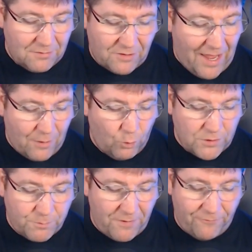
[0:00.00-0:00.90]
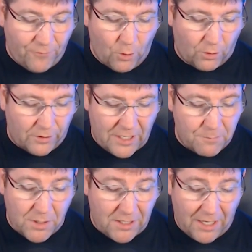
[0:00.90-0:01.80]
that was before he
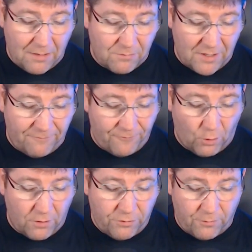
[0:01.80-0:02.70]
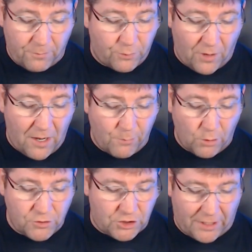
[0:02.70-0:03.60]
became the fourth
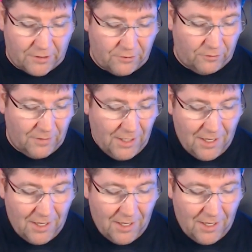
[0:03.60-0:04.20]
primogenitor,